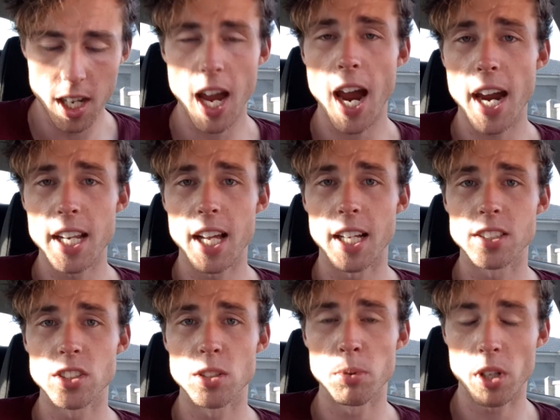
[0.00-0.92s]
88
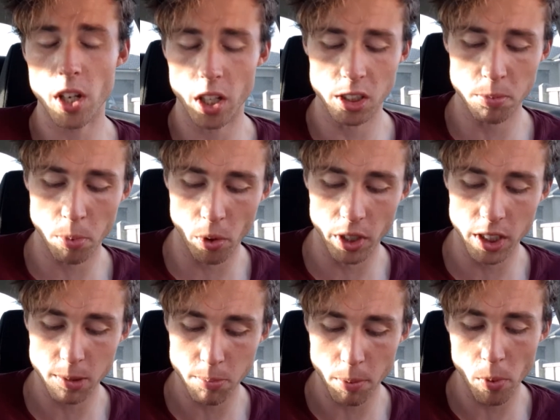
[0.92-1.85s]
SuperCoach
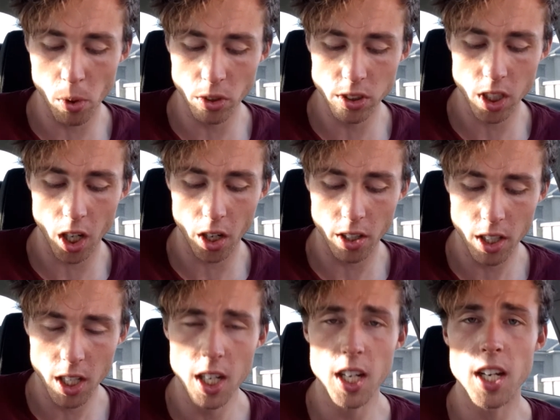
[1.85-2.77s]
points, but more so
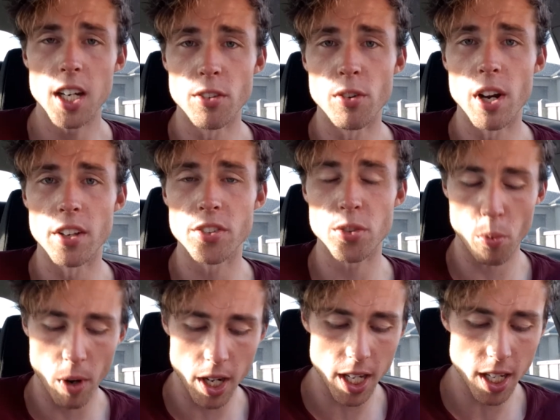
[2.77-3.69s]
in round
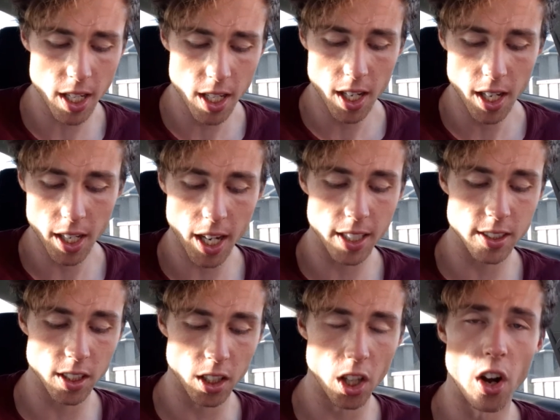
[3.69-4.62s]
20.
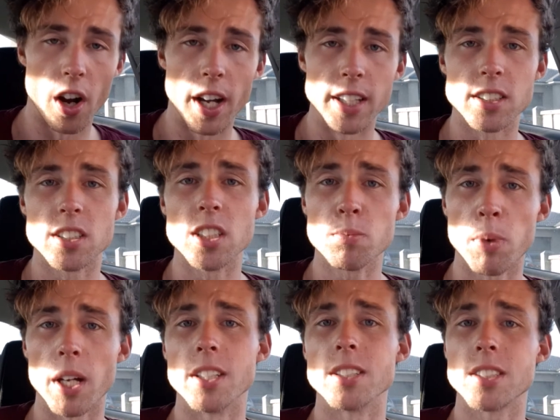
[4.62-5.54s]
Against the Lions, just
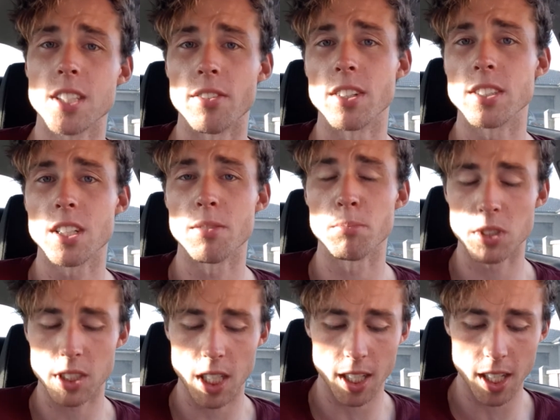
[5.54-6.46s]
played the
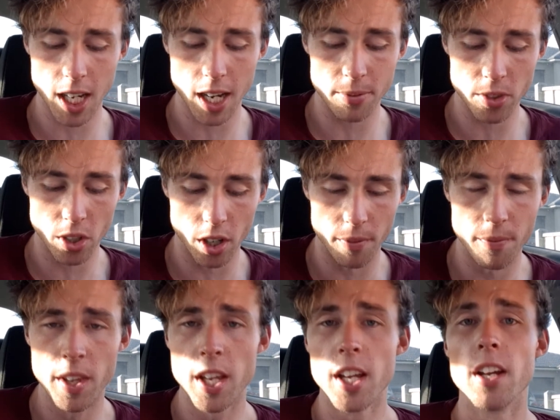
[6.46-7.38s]
77% game time,
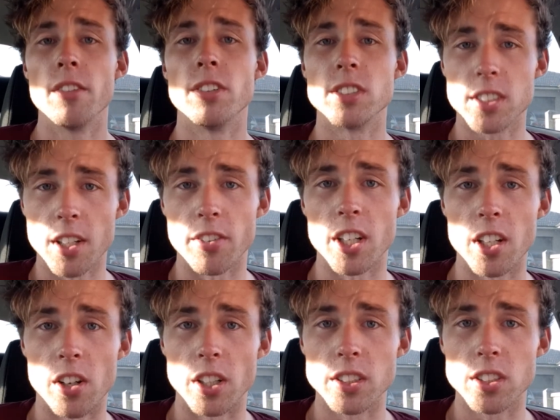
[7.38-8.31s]
just
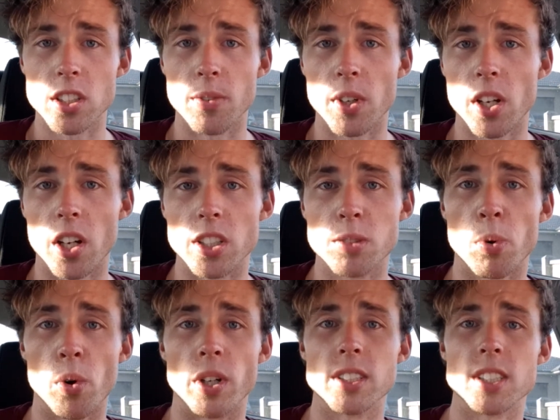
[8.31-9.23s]
79 SuperCoach
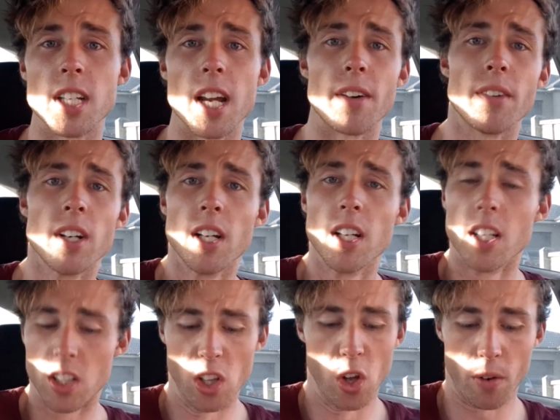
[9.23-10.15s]
points. Now,
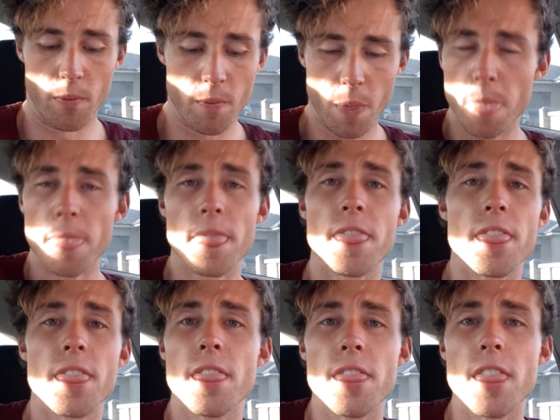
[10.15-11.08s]
look,
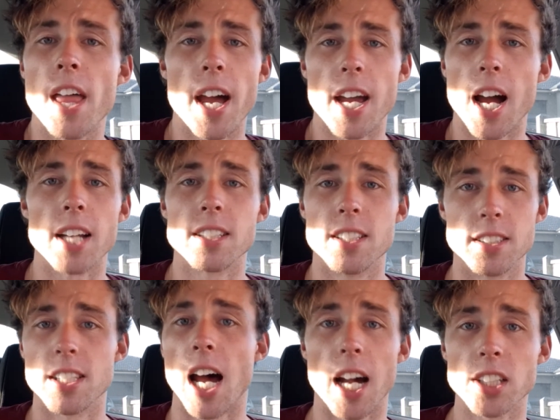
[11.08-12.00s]
they aren't
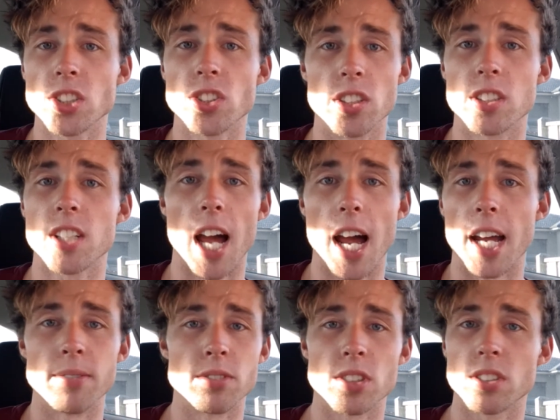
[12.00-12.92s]
disastrous
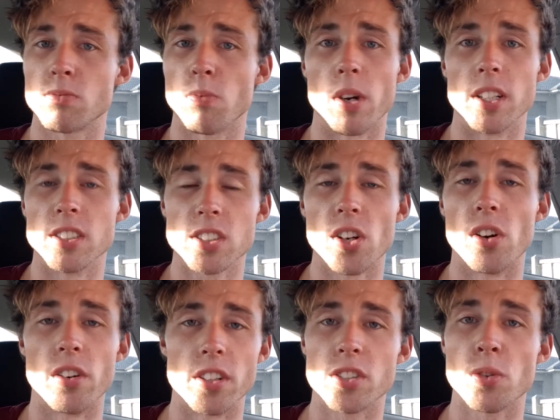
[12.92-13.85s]
games where he's
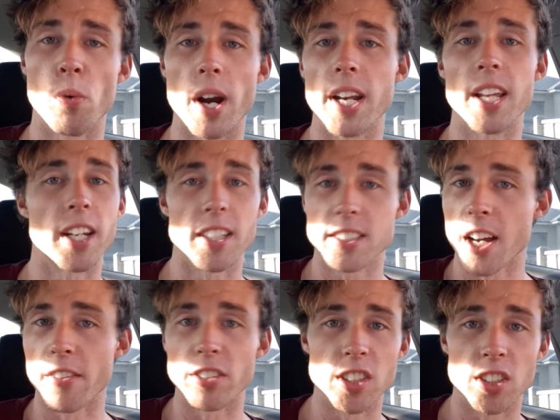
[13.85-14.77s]
scoring a 20 and his
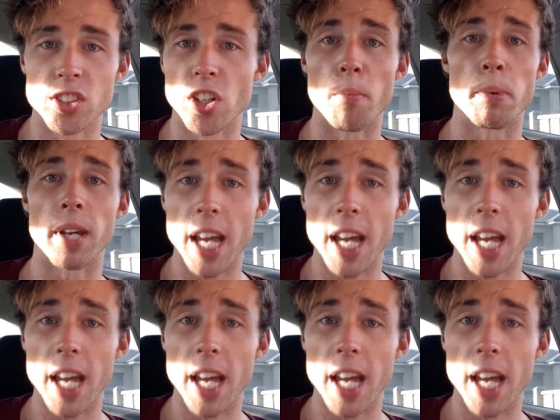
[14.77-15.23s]
average is dropping